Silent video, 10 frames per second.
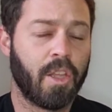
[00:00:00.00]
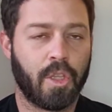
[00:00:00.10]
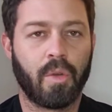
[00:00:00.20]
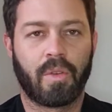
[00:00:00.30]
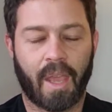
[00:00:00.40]

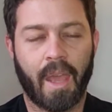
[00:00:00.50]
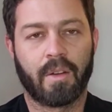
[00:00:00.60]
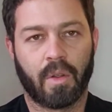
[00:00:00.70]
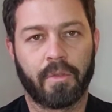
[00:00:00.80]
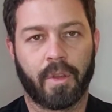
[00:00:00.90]
you can
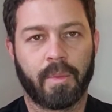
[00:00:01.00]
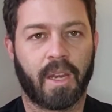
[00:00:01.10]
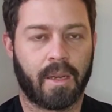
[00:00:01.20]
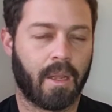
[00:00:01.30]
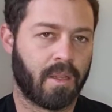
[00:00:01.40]
confirm that
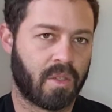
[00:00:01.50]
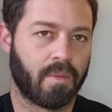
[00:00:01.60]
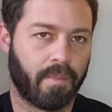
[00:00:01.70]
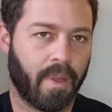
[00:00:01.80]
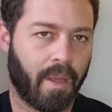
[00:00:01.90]
it is
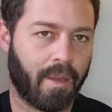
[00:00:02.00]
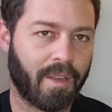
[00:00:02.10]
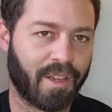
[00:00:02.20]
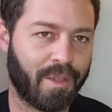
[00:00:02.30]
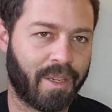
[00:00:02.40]

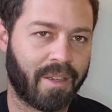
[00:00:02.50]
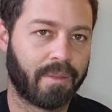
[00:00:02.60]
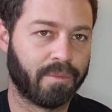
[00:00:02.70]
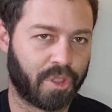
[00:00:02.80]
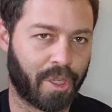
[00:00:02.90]
included
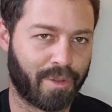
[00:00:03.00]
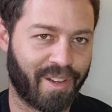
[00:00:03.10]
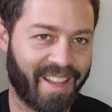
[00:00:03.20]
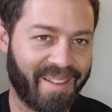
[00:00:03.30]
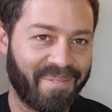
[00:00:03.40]

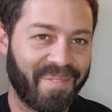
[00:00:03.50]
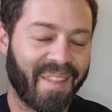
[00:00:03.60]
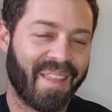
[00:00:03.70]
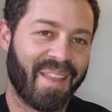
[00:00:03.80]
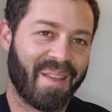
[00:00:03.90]
generally.
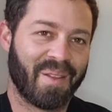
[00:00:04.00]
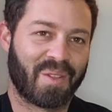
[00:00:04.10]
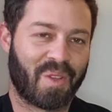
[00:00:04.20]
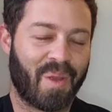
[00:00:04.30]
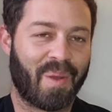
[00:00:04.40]

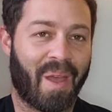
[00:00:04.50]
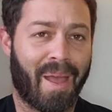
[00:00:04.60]
So